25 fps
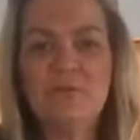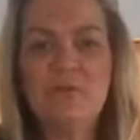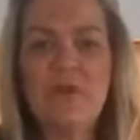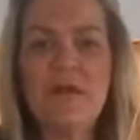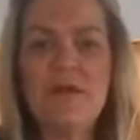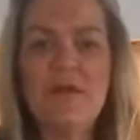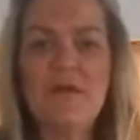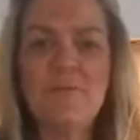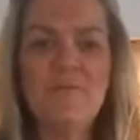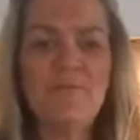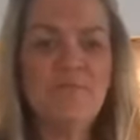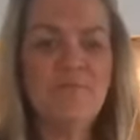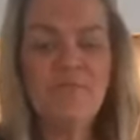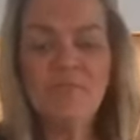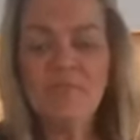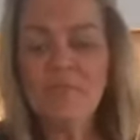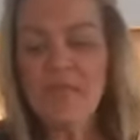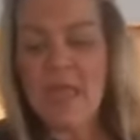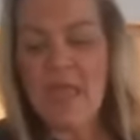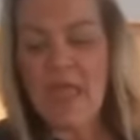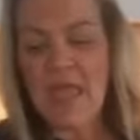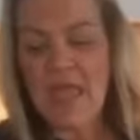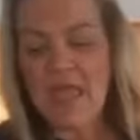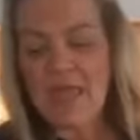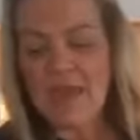well
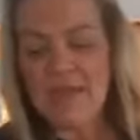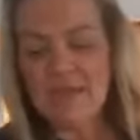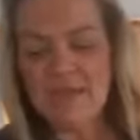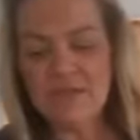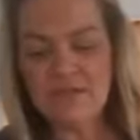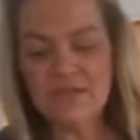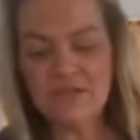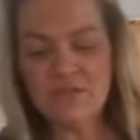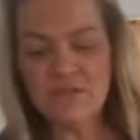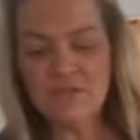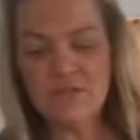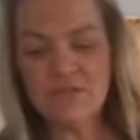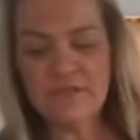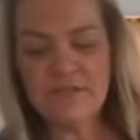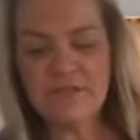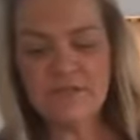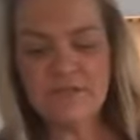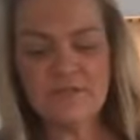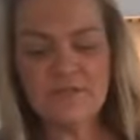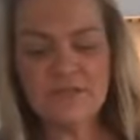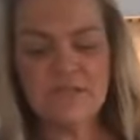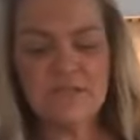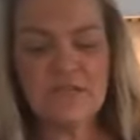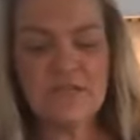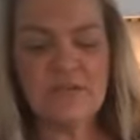and enjoying
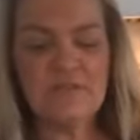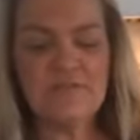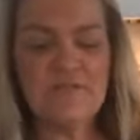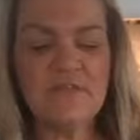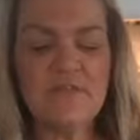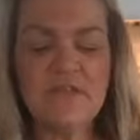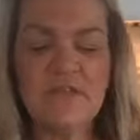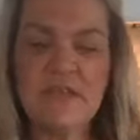yourself.